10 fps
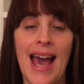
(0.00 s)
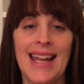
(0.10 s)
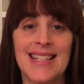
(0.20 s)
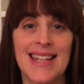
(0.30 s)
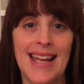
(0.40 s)

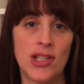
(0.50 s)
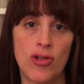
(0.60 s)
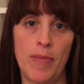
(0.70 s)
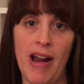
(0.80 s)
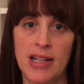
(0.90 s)
and it's an
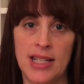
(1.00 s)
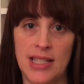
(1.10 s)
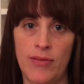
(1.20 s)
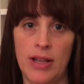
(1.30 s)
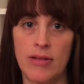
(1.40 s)
extra
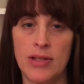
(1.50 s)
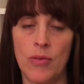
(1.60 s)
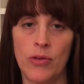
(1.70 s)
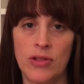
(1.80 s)
practice for those that